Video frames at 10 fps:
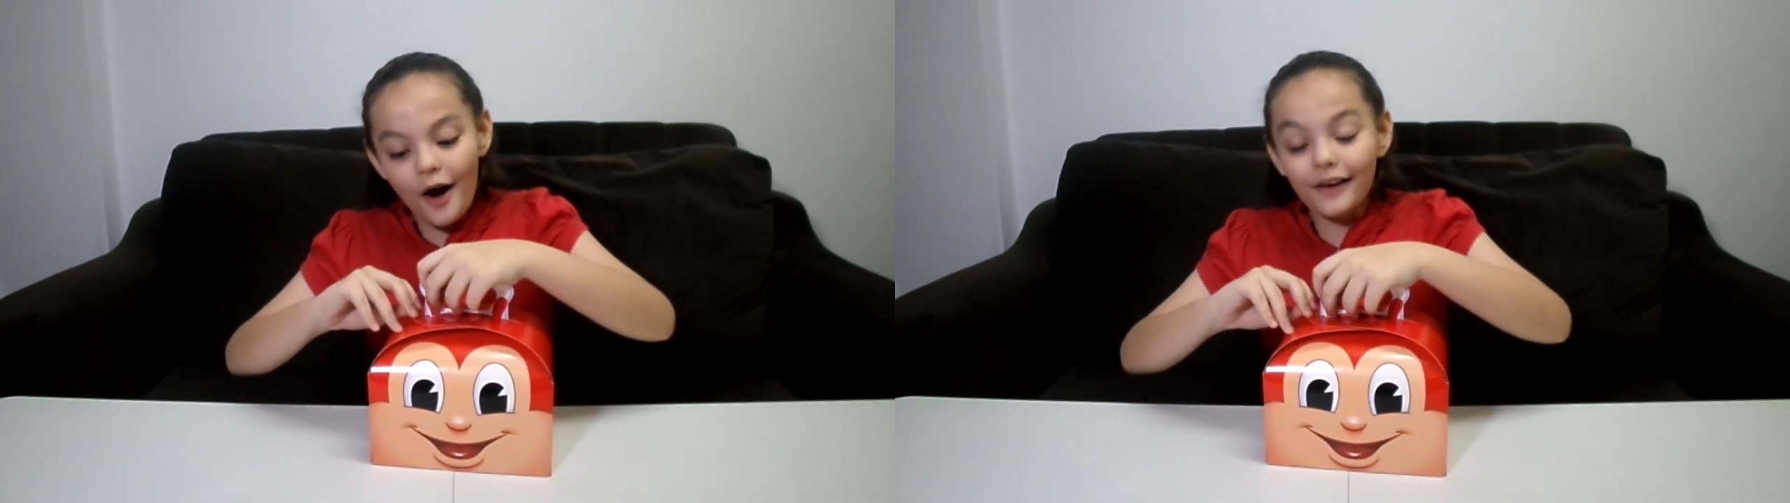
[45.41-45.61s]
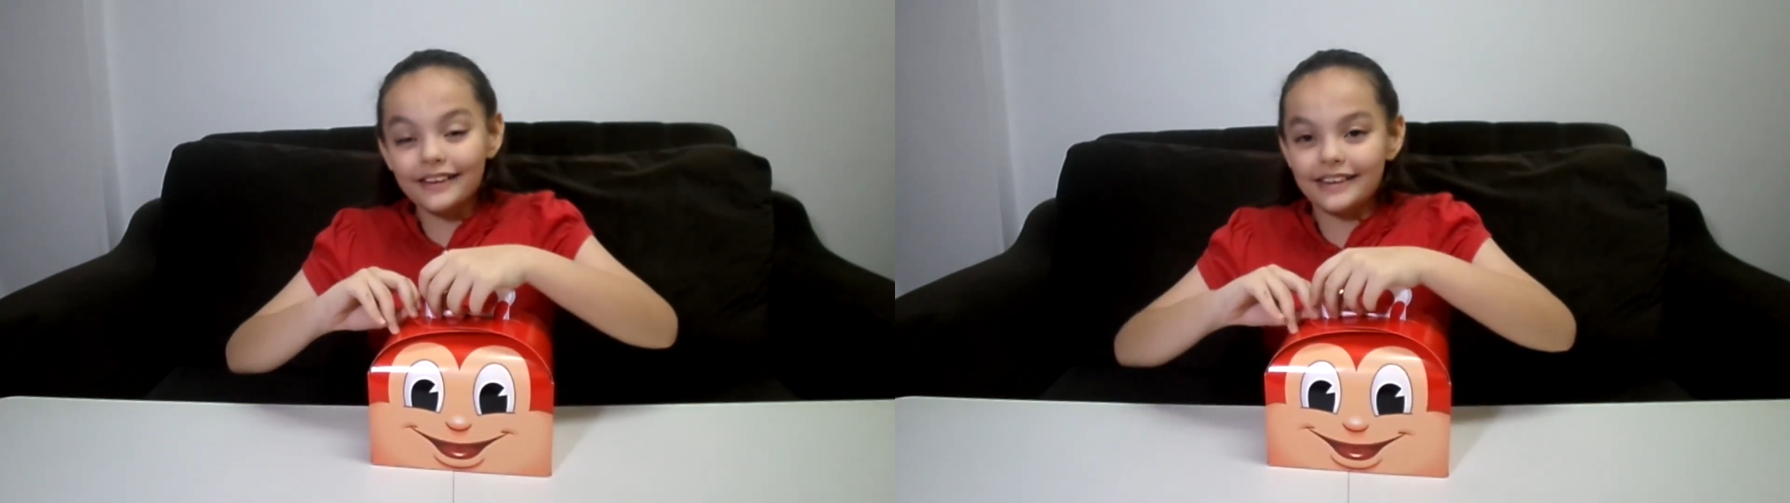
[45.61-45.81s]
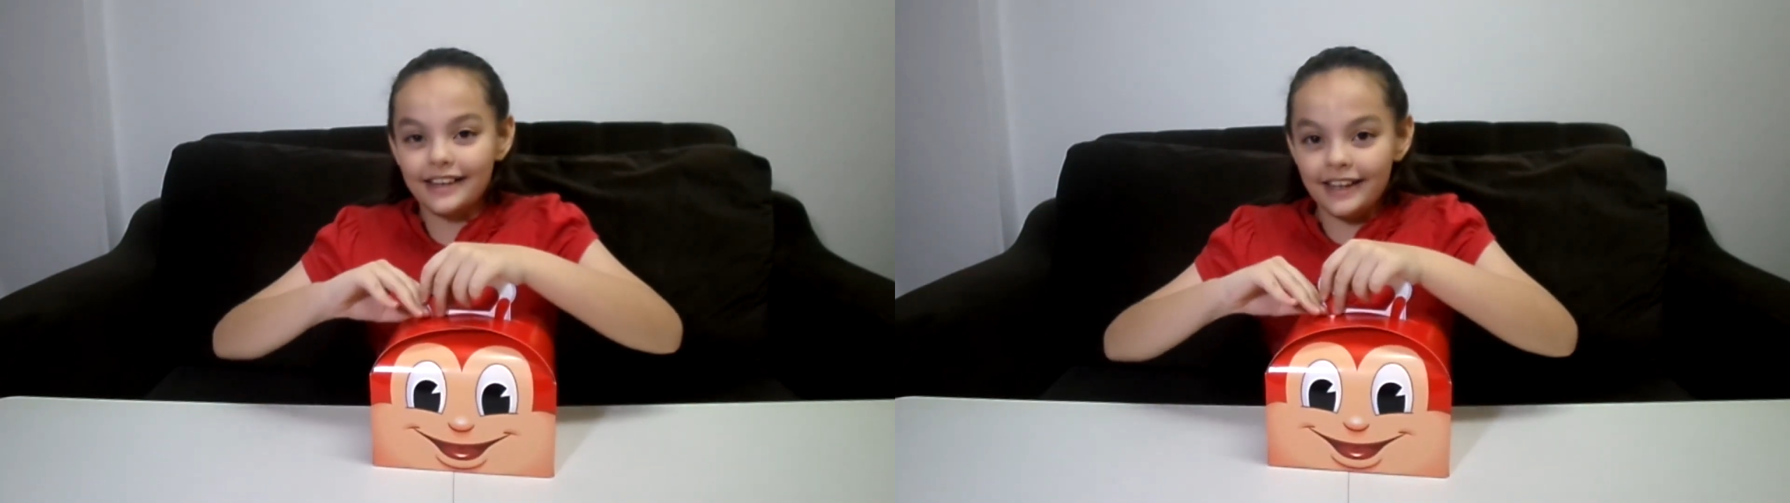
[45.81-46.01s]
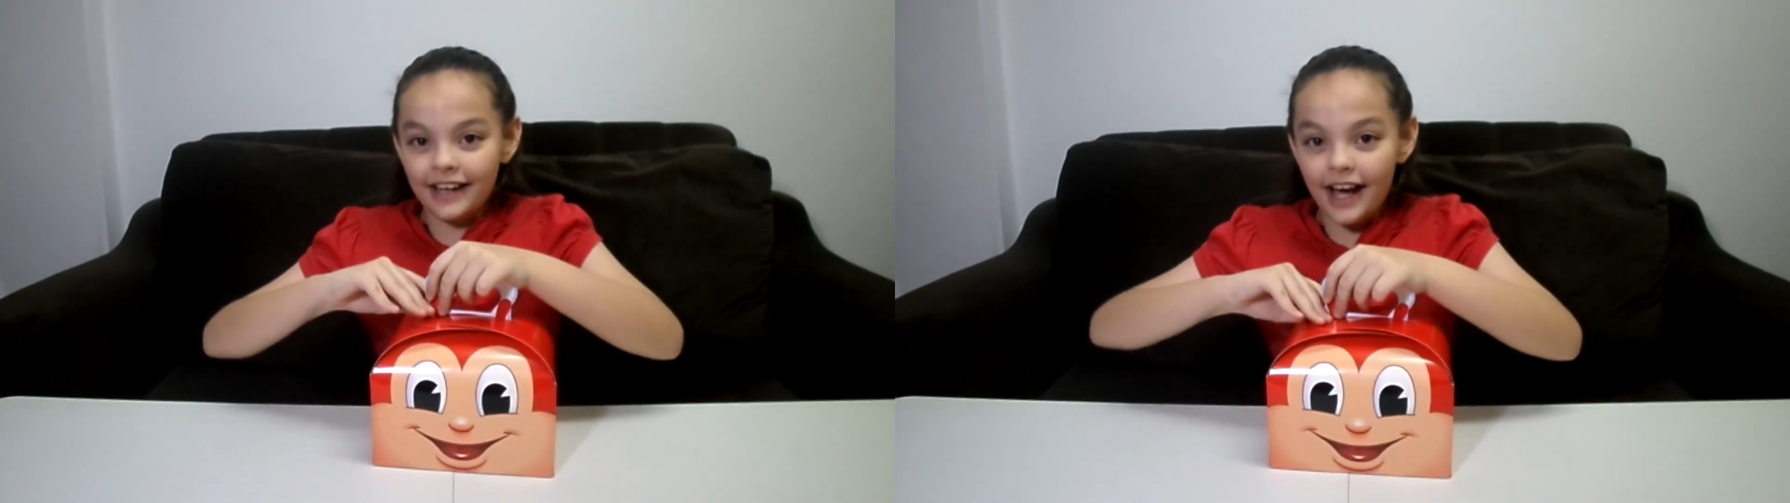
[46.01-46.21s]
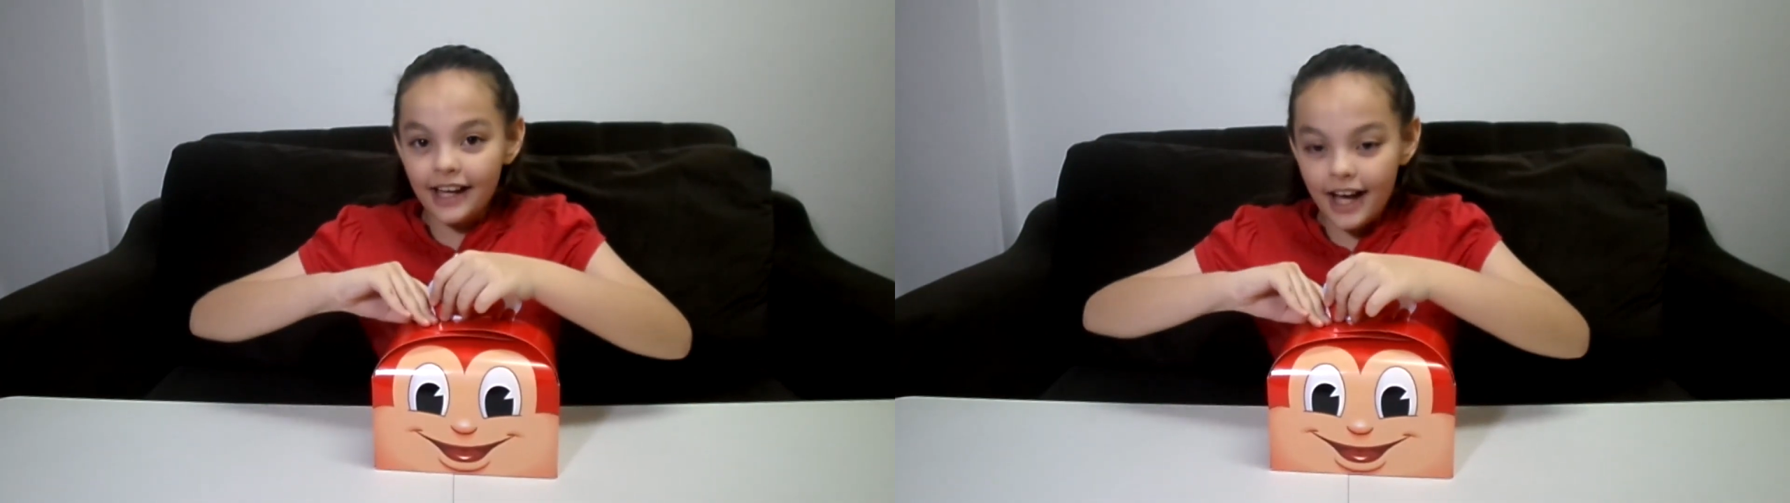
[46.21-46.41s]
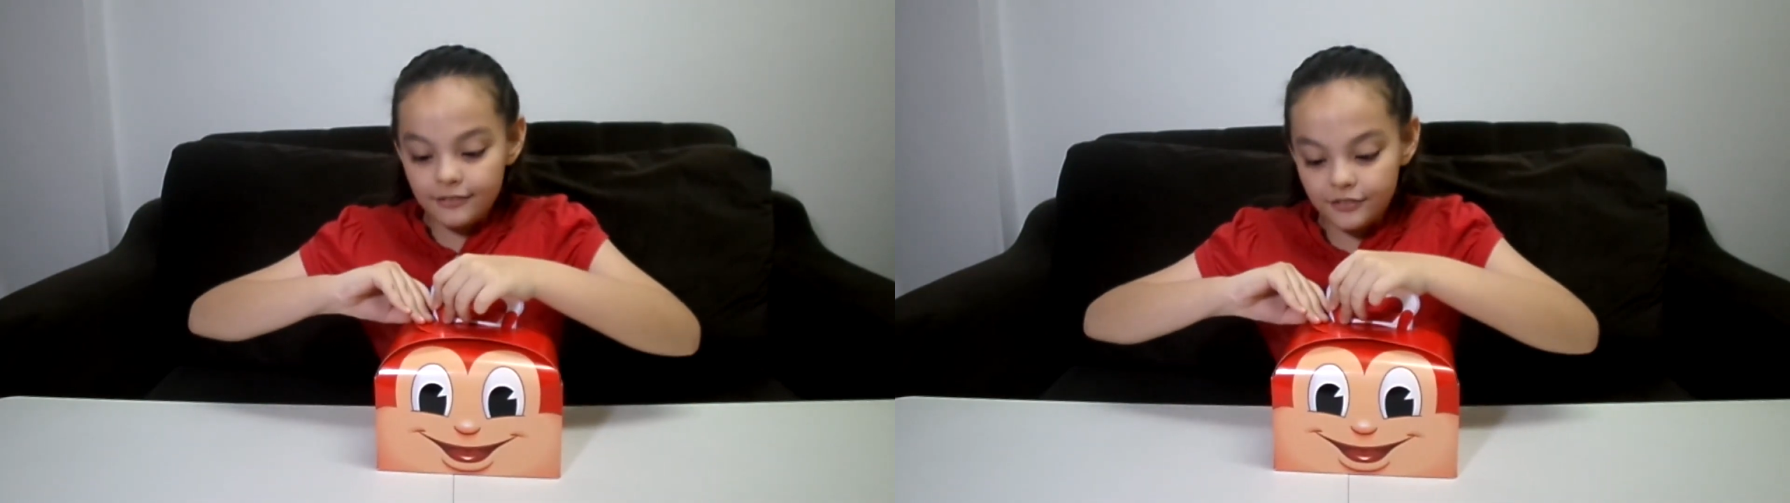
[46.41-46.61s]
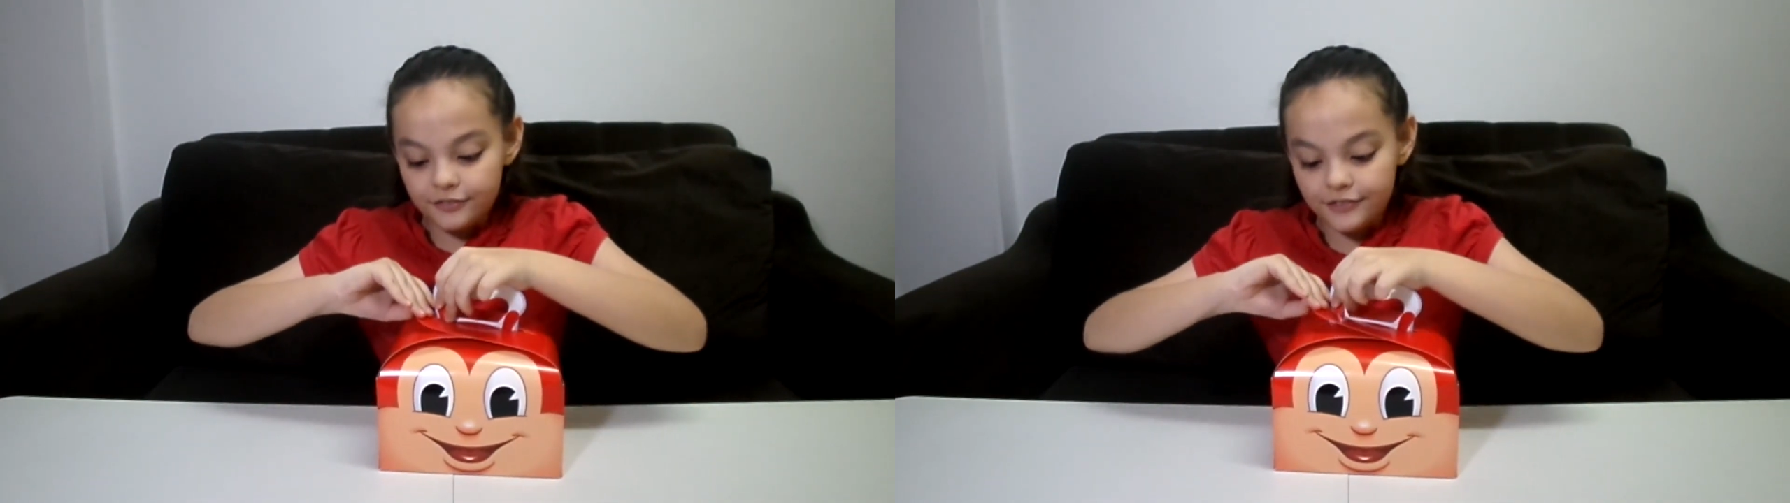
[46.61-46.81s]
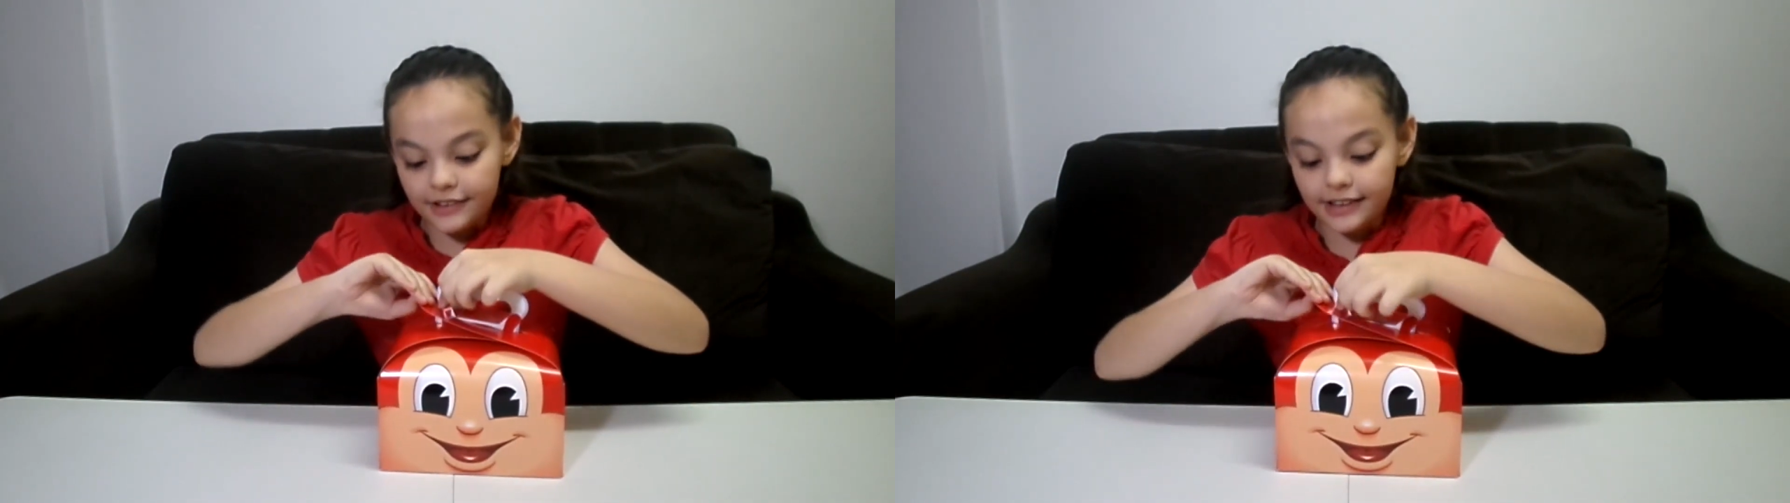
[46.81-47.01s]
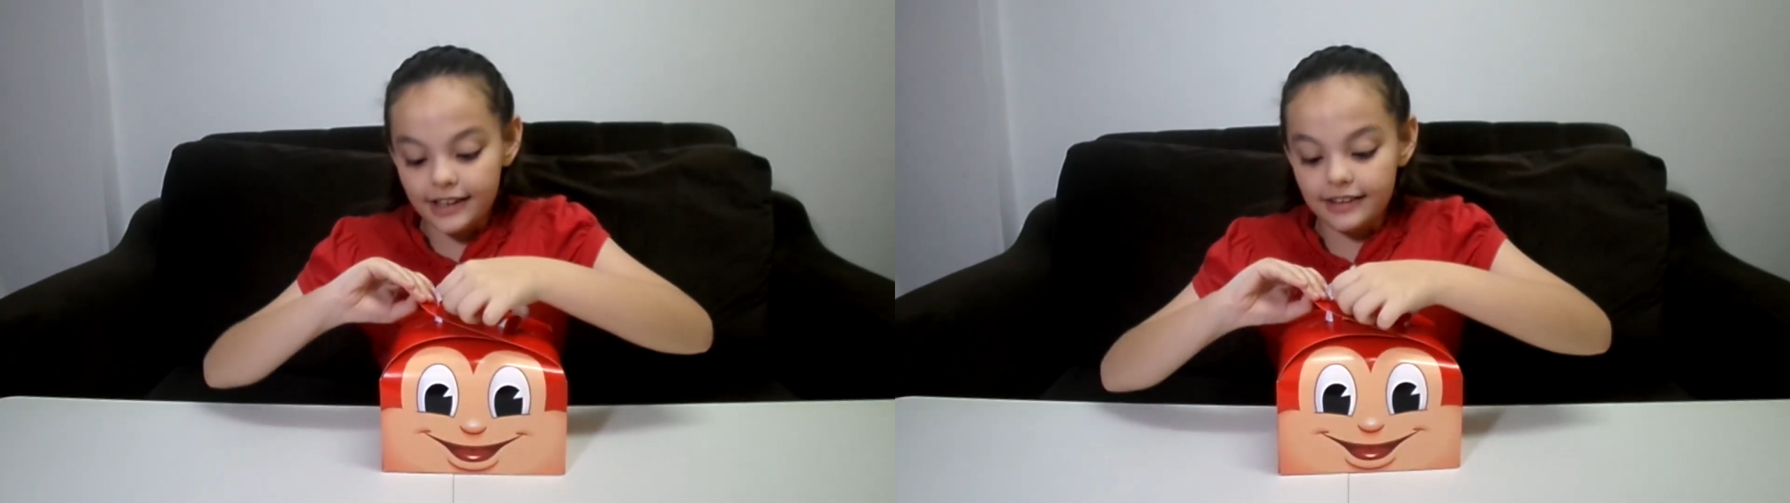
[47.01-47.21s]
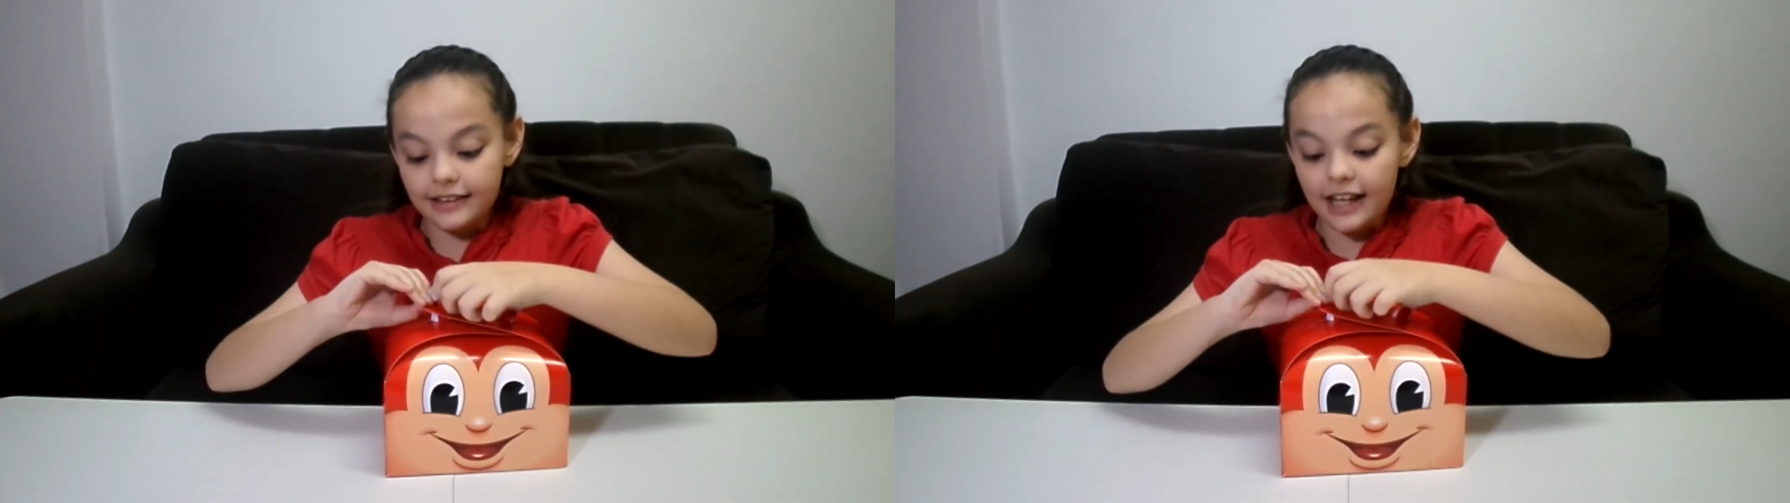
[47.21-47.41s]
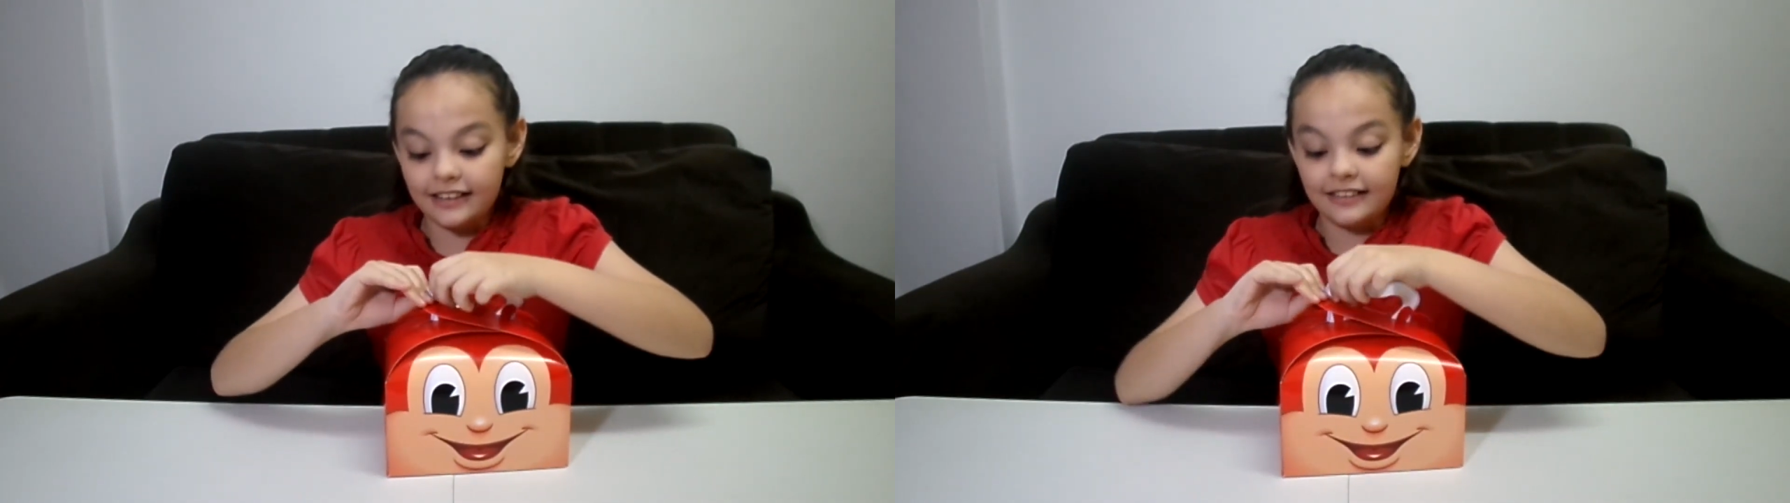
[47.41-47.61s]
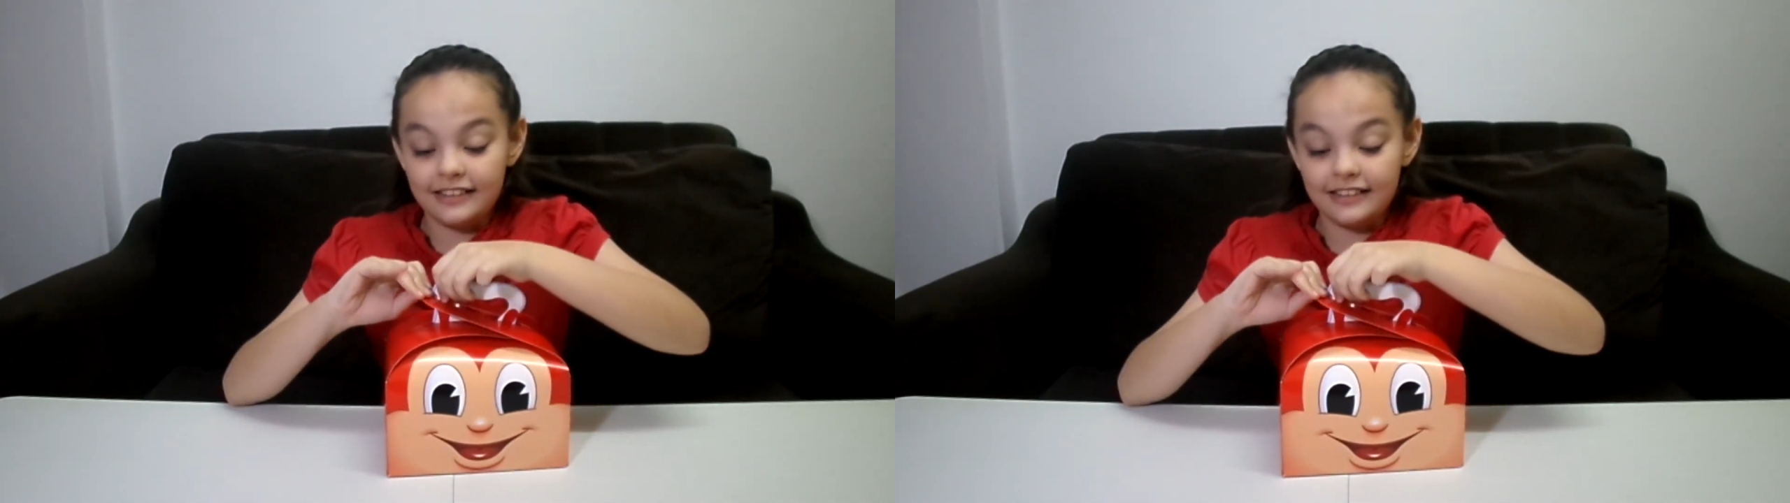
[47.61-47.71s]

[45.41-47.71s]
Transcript: Okay, I have a feeling that